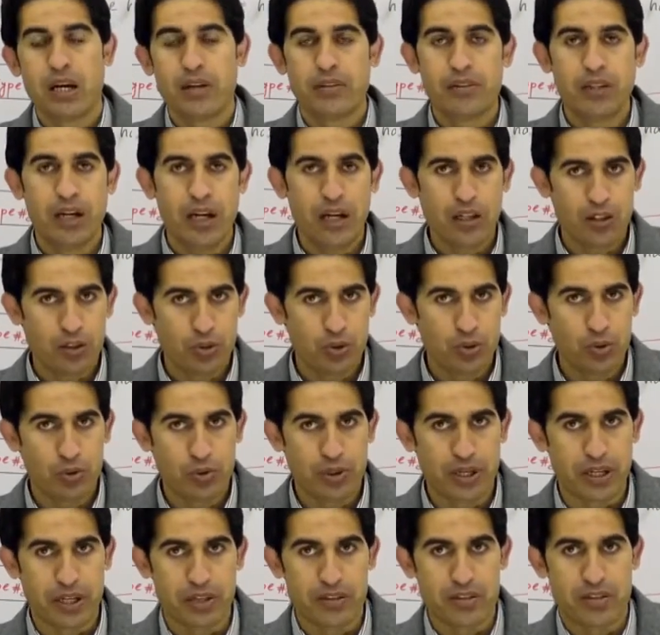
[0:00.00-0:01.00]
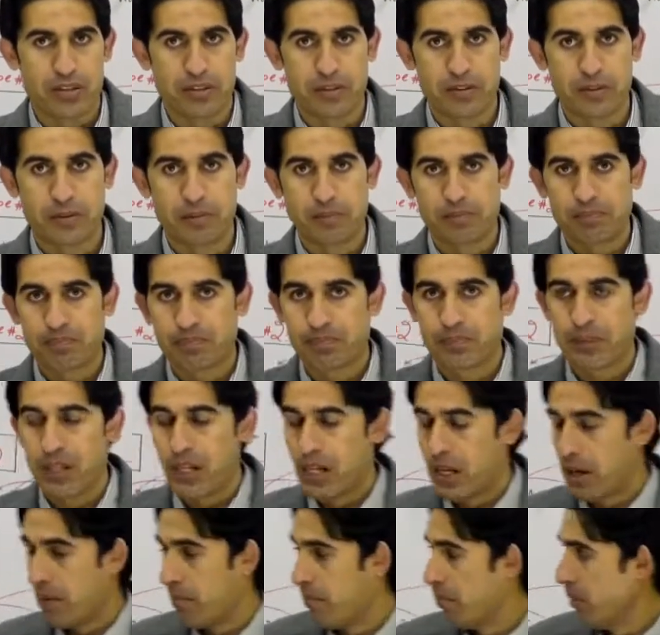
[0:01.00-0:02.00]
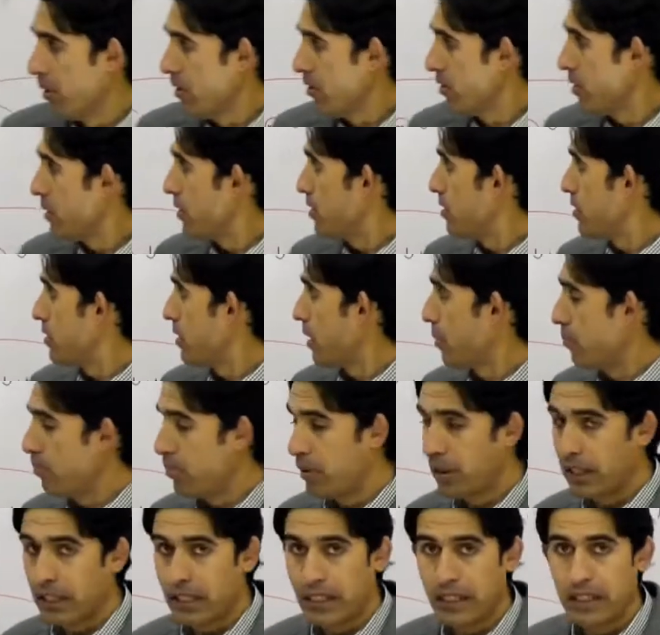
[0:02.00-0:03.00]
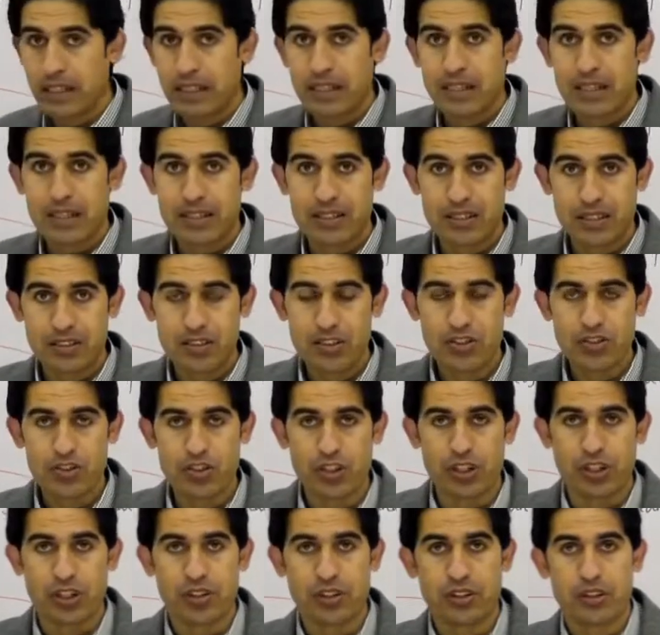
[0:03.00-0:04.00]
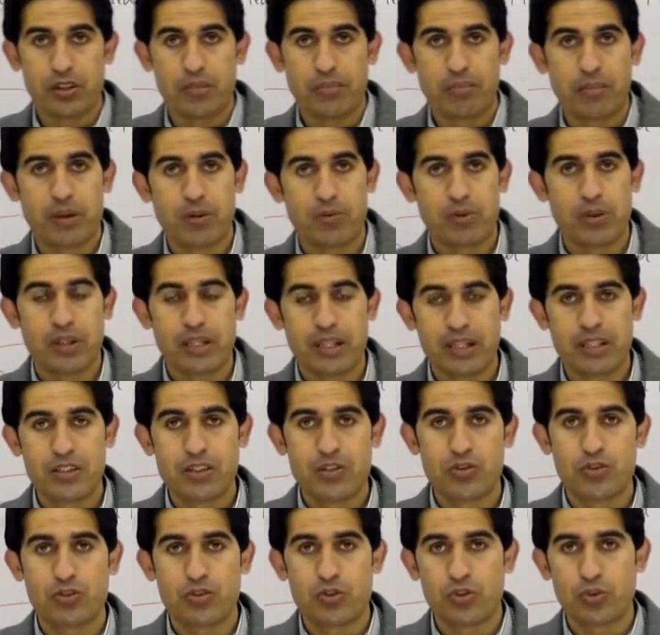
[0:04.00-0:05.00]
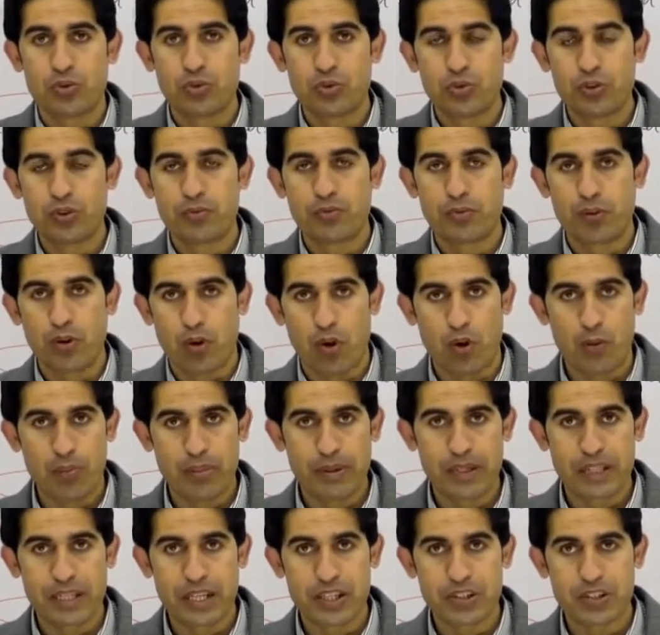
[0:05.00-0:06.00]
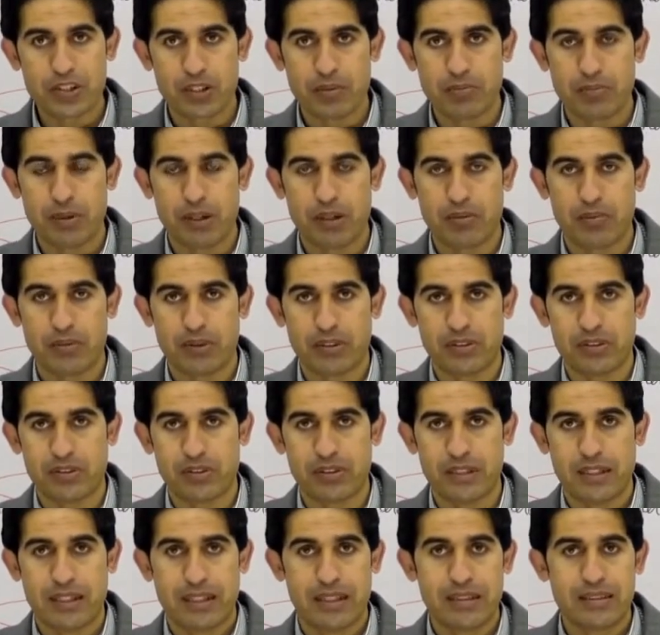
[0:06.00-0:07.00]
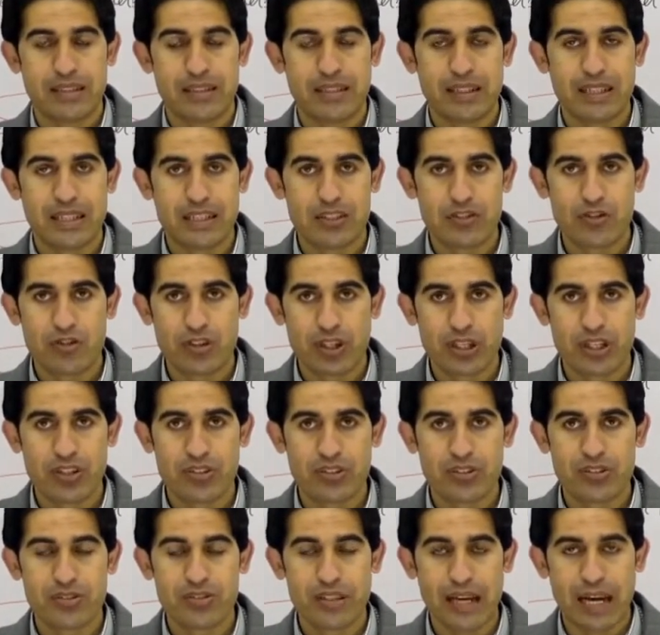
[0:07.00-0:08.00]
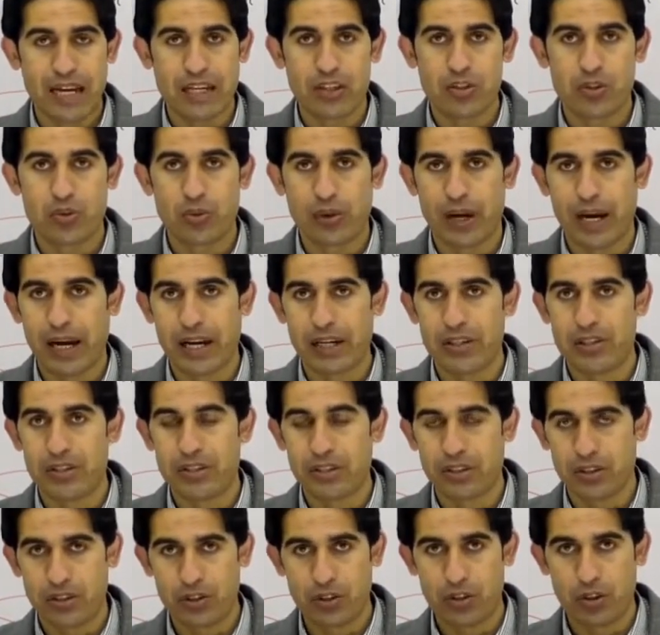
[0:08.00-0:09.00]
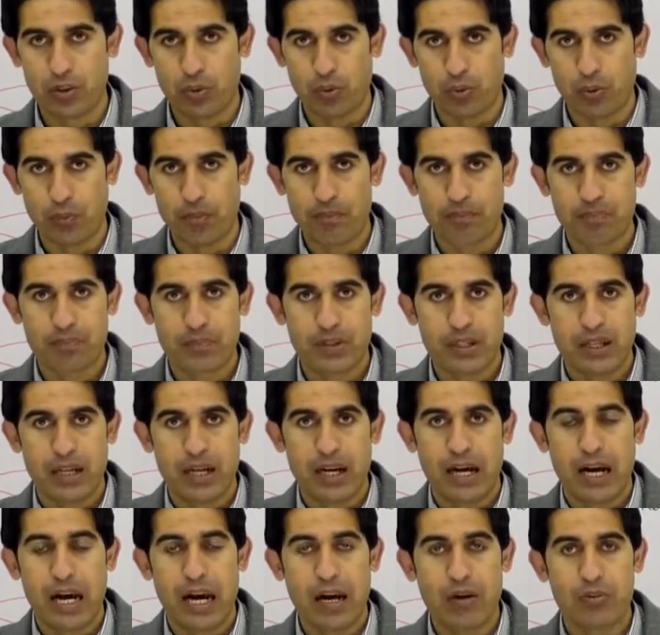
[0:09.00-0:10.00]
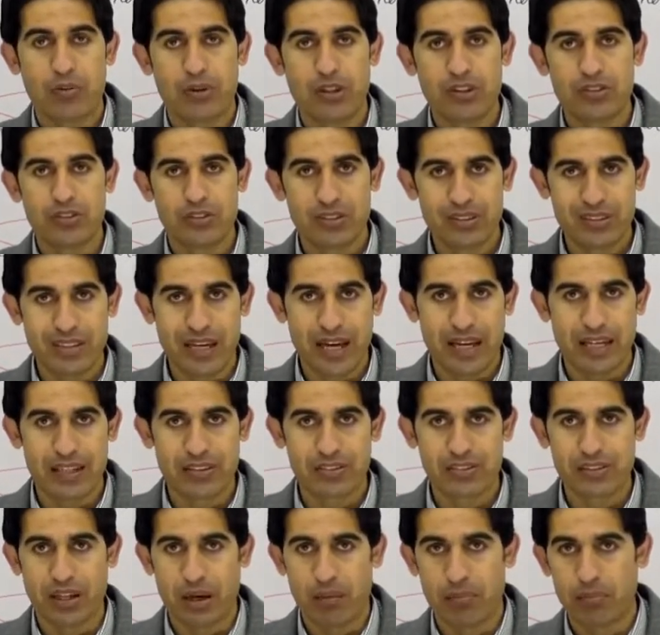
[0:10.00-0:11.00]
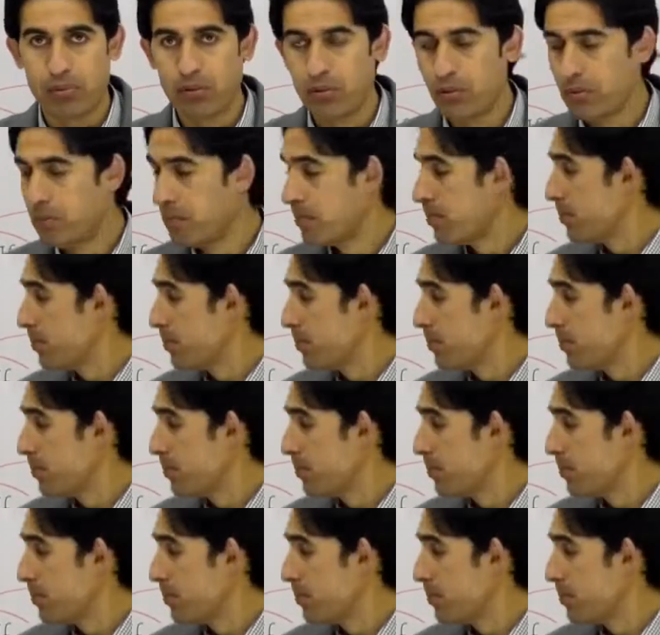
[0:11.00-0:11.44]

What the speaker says: There are two cases. Must simply doesn't change, but when it is used for obligation purpose, then it changes into had to. I have listed an example.